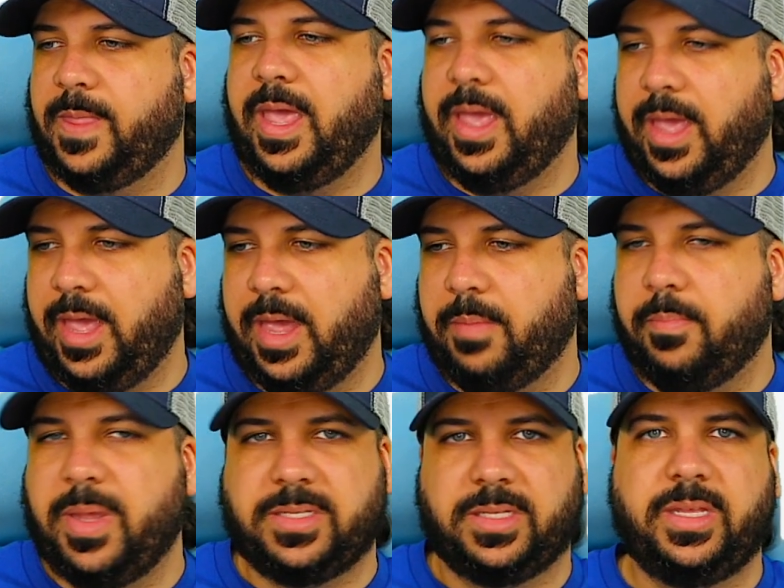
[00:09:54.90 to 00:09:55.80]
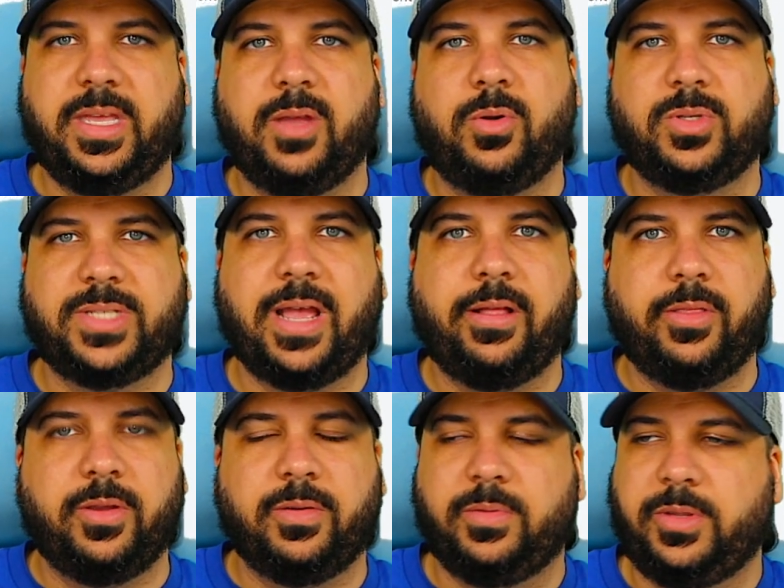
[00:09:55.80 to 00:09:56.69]
and basically it'll dial
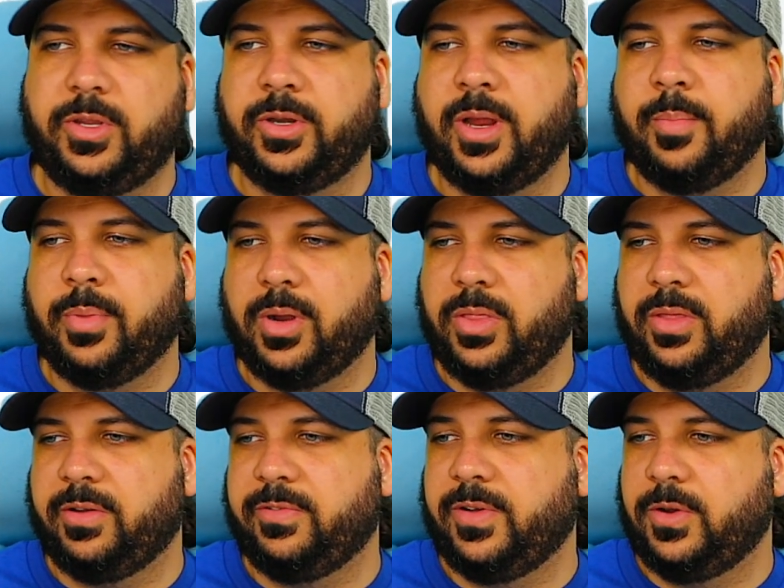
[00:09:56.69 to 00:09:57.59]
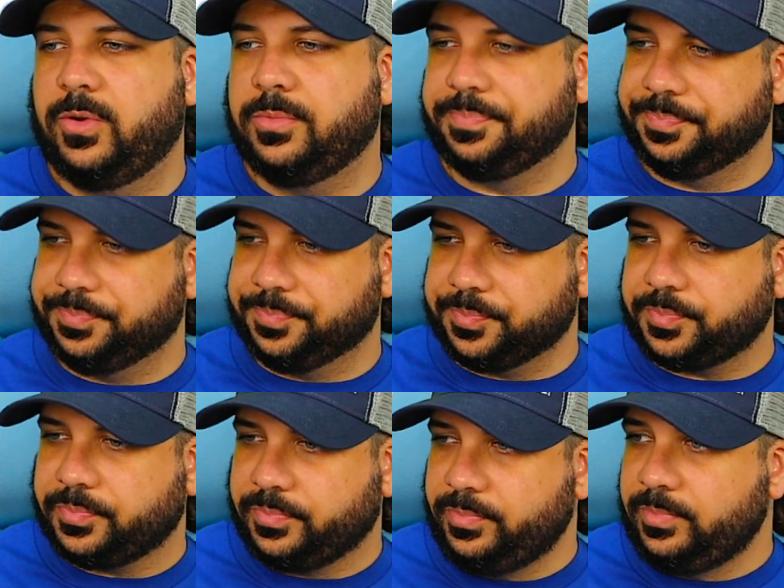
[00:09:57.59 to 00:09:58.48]
your number on their phone.
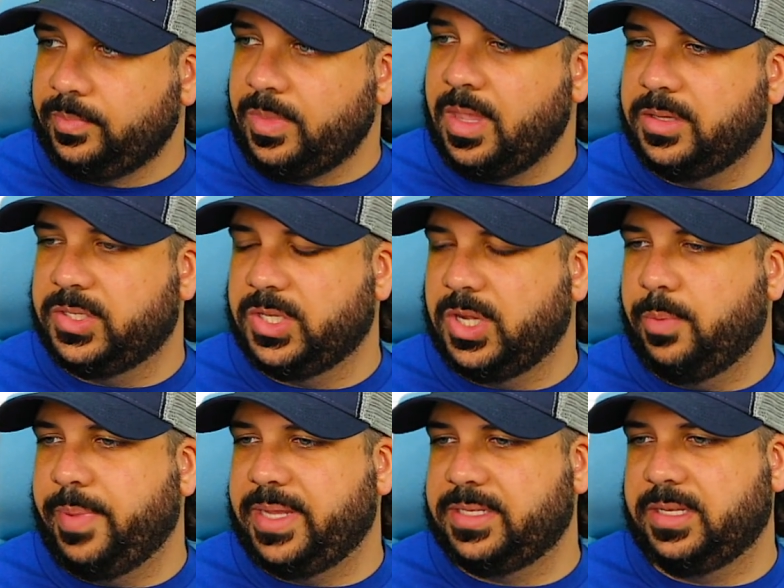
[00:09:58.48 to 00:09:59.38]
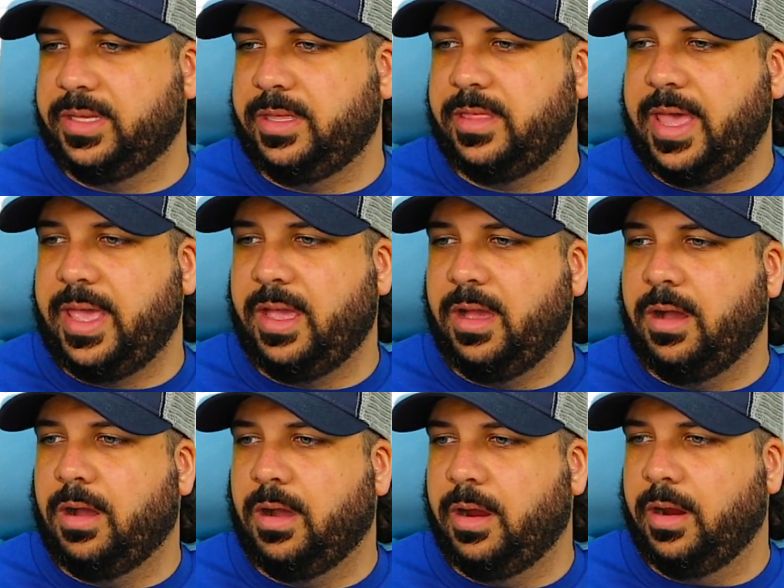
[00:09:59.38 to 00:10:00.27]
So basically, they
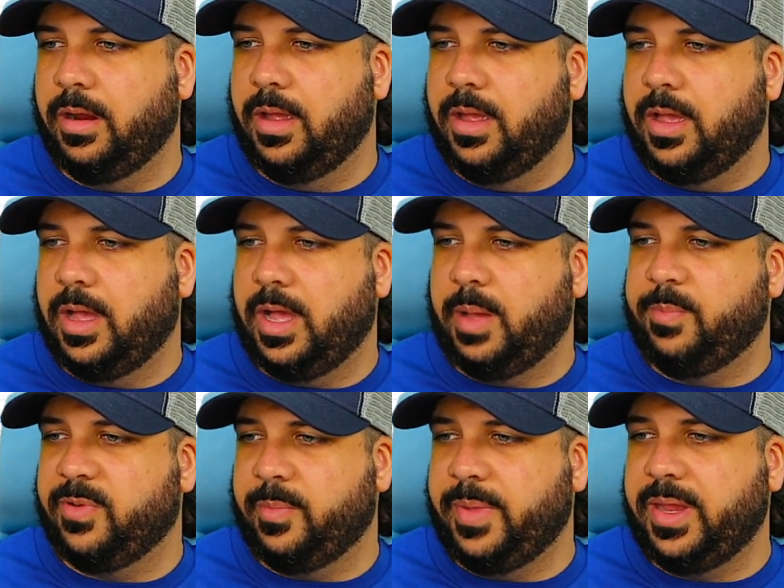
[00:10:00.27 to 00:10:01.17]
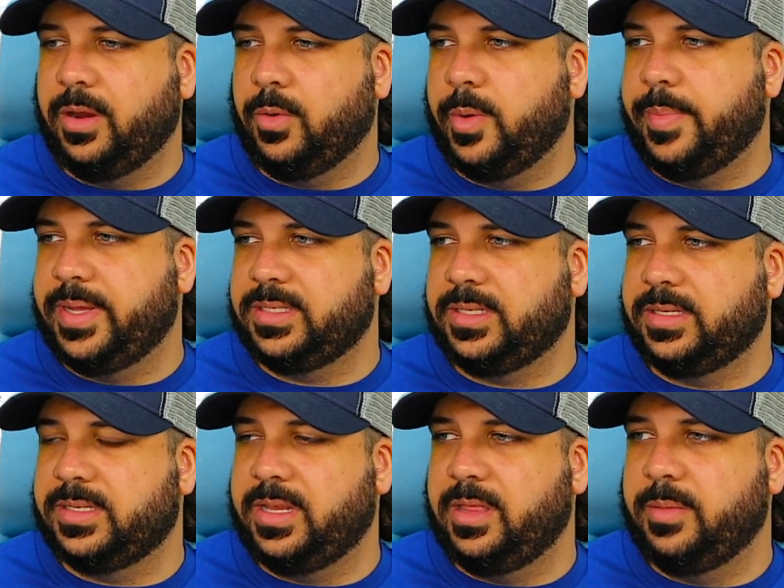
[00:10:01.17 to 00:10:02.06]
are from here. We're basically
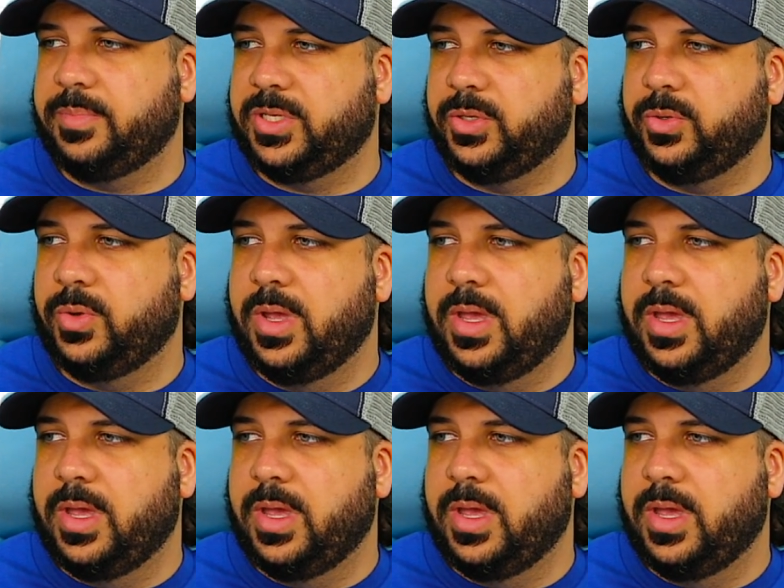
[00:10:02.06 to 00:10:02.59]
sending them to